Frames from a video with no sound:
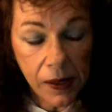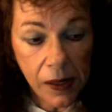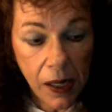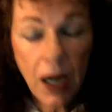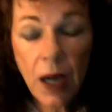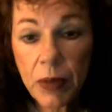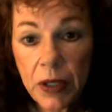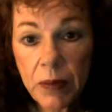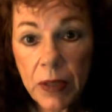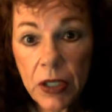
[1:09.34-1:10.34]
I pretty
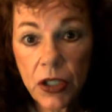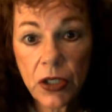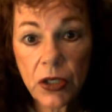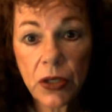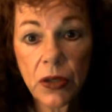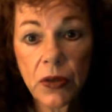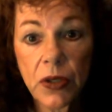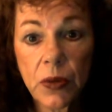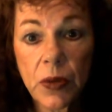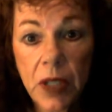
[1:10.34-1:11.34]
much knew
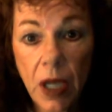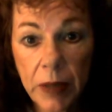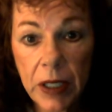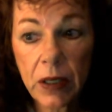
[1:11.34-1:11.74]
this was coming.